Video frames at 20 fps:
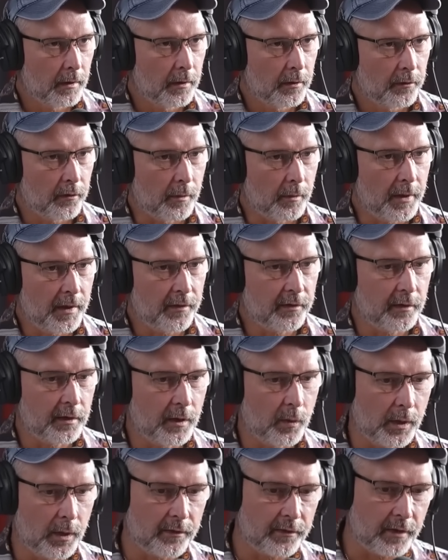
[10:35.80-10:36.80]
So
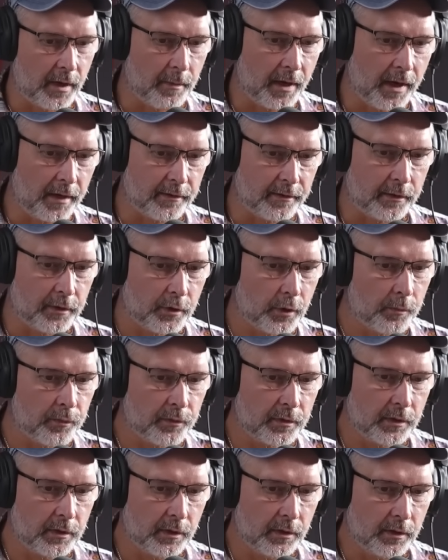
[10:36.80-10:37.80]
basically when some
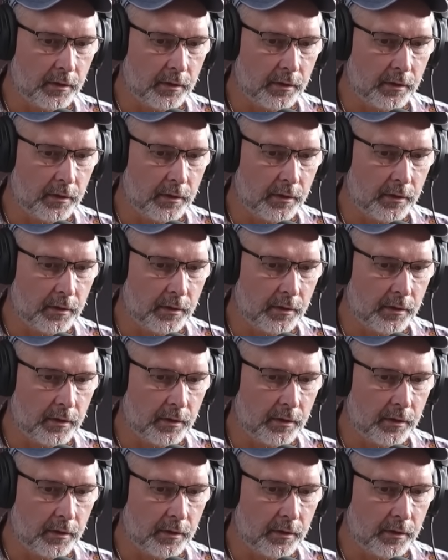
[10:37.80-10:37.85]
isotopes